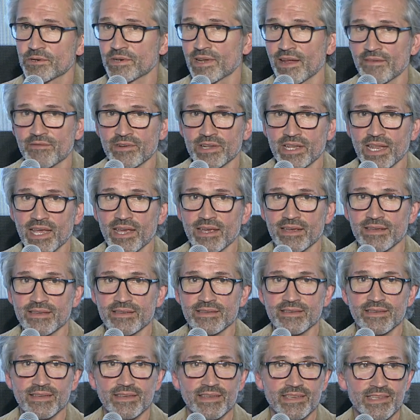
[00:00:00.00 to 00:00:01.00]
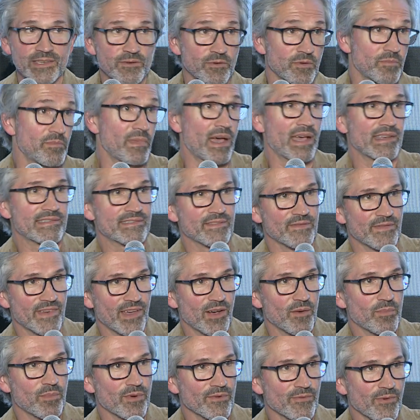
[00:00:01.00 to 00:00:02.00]
every day, you would massively
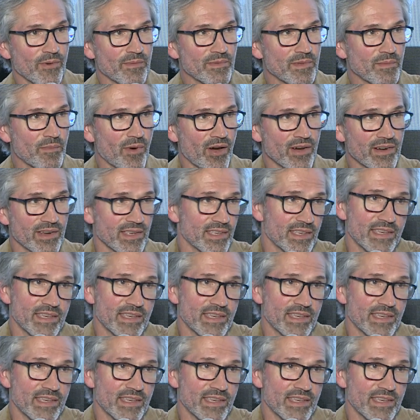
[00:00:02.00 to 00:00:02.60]
outperform the market.